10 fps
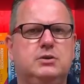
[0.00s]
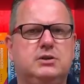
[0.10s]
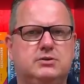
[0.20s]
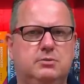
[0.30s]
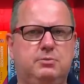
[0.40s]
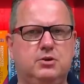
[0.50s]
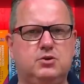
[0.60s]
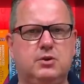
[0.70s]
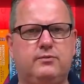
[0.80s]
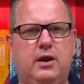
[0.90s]

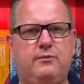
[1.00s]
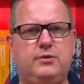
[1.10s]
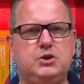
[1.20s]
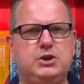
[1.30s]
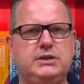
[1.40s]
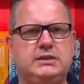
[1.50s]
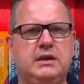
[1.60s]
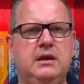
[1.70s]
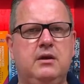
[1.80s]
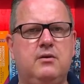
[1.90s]
distribution of refugees
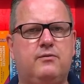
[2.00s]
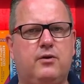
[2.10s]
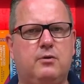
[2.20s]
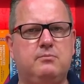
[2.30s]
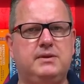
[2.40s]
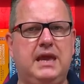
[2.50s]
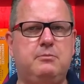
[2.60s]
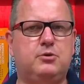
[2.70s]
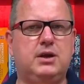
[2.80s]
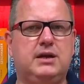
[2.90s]
from
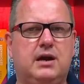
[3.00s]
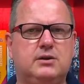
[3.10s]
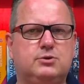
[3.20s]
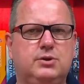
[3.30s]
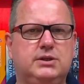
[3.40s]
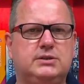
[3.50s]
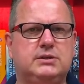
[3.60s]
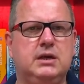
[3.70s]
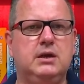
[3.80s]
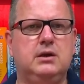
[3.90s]
neighboring countries
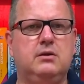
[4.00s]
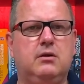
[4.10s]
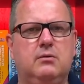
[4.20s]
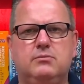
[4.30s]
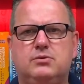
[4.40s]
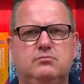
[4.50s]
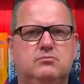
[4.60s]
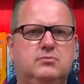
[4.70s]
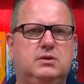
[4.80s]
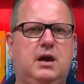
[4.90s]

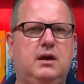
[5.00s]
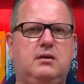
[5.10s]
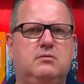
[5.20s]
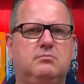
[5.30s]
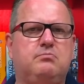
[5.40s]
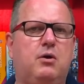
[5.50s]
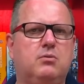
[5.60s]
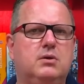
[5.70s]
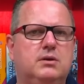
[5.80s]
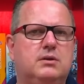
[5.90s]
like
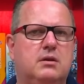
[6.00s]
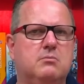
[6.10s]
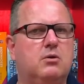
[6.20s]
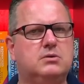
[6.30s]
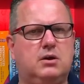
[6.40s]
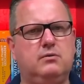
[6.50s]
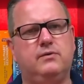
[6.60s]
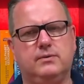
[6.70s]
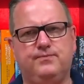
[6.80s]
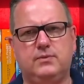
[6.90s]
Poland and
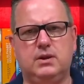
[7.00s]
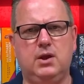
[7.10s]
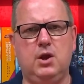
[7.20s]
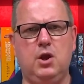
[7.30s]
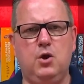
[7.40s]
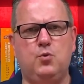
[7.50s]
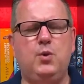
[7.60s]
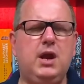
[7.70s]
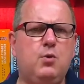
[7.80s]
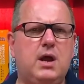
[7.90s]
Moldova.
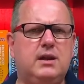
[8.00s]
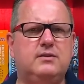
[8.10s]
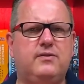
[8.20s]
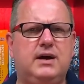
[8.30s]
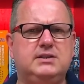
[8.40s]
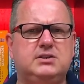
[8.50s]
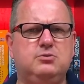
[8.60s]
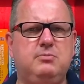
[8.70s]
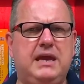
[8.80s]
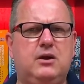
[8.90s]
We are well advised
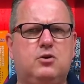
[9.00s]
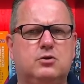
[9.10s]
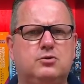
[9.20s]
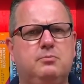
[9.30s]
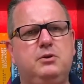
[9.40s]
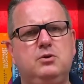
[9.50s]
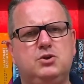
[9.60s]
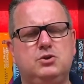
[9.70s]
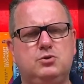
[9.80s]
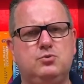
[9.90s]
to make a
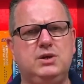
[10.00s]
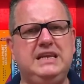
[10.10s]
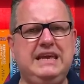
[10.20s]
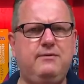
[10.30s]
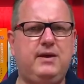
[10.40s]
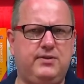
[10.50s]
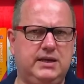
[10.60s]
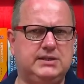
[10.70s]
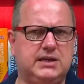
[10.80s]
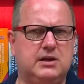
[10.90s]
contribution to relieving
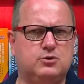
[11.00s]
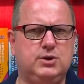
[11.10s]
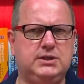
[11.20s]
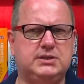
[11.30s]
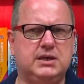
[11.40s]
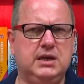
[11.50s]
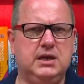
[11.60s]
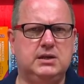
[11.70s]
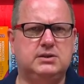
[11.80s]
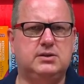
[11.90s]
these countries
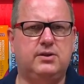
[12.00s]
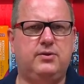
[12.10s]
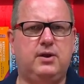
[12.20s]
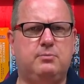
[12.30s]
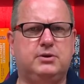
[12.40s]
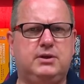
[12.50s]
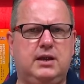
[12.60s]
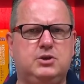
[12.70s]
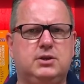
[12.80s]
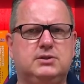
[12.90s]
so that their
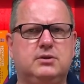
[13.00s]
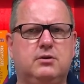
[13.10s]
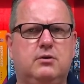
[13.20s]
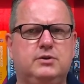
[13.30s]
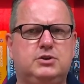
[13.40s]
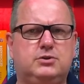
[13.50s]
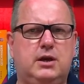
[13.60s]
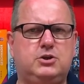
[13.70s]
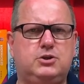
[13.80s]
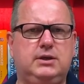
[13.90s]
potential is not
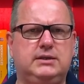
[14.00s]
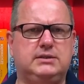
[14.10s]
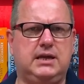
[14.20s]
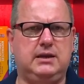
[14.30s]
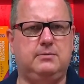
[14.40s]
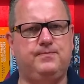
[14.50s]
overstretched, he said.